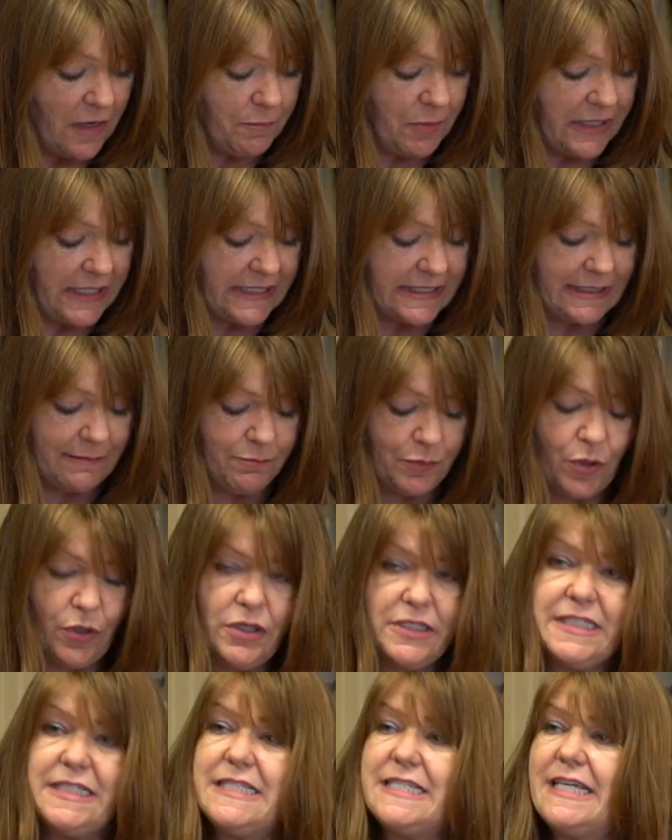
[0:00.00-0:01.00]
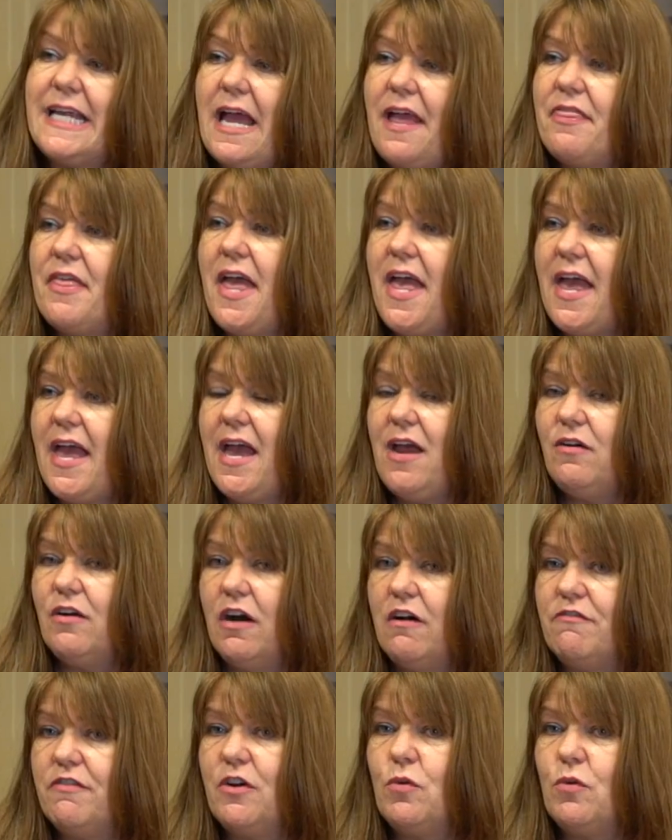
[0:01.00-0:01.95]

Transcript: But it's important to get the hair off,